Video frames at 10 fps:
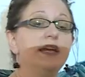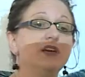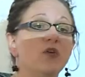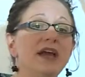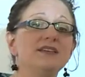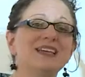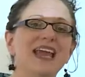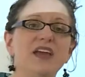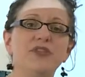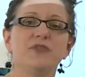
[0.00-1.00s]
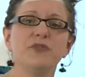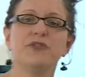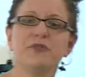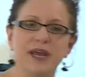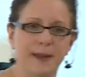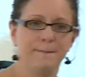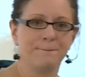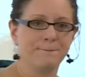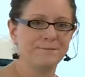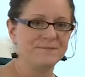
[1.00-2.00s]
in grades K through 3.
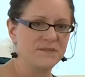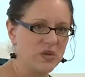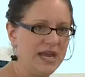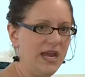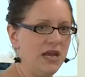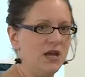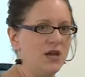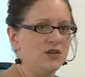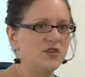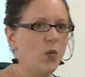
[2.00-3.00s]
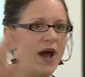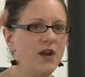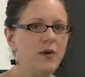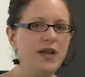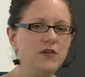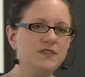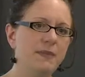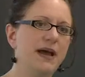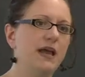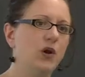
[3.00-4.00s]
Okay? So why do I use
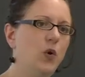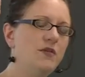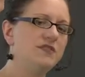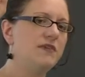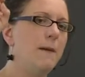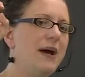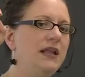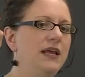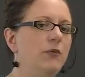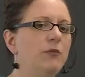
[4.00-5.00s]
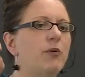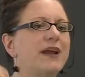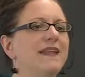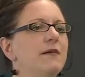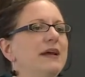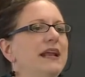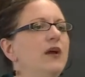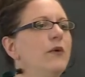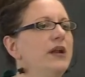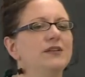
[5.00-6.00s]
my quotes around bilingual? Porque de
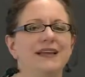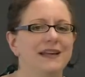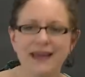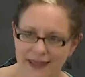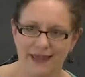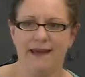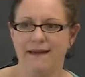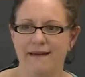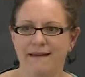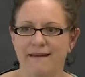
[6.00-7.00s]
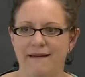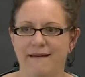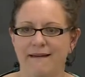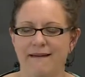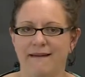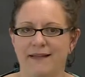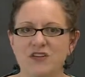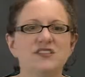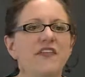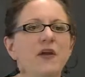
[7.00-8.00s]
bilingüe no tiene nada.
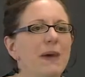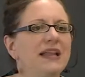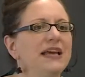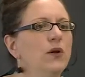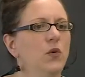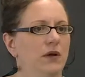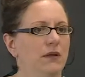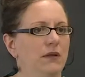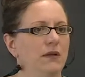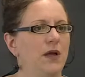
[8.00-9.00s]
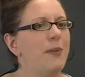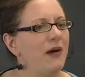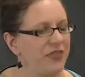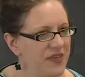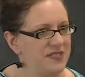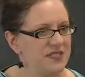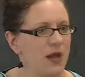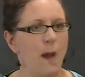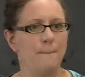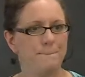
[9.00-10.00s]
There's nothing bilingual about
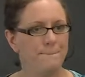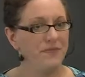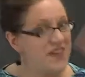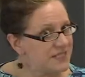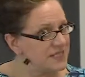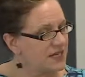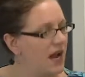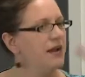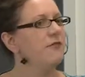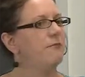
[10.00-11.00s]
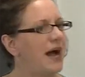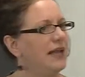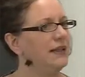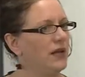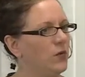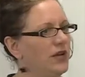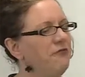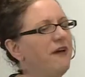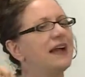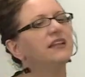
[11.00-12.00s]
this, this kind of bilingual.
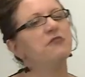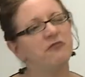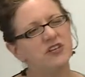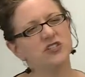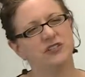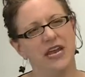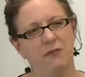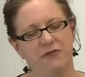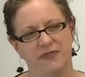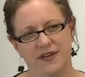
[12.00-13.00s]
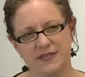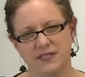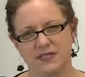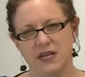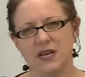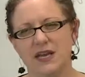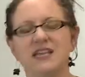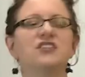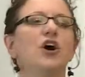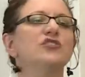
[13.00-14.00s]
In fact, the official name of this
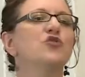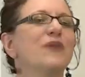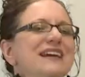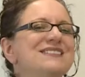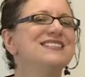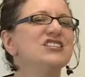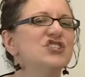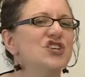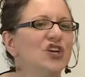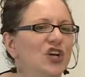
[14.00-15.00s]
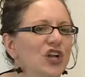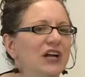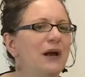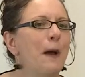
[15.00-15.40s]
is called transitional